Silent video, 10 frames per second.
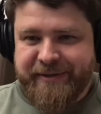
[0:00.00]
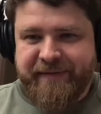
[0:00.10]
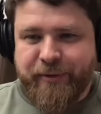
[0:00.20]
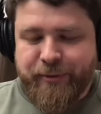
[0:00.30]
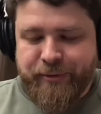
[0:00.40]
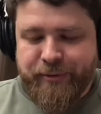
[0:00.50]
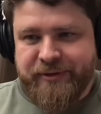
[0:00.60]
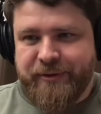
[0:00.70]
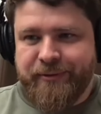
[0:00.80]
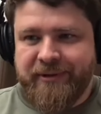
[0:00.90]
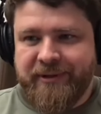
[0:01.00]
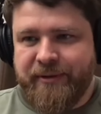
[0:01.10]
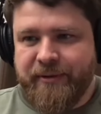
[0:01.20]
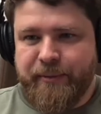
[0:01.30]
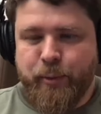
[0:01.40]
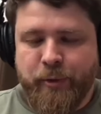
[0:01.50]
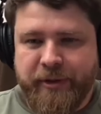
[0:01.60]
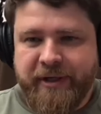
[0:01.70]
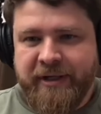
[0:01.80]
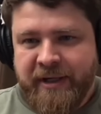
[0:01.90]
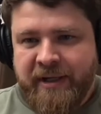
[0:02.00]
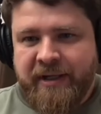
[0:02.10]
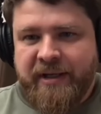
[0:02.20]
to be focused solely on work.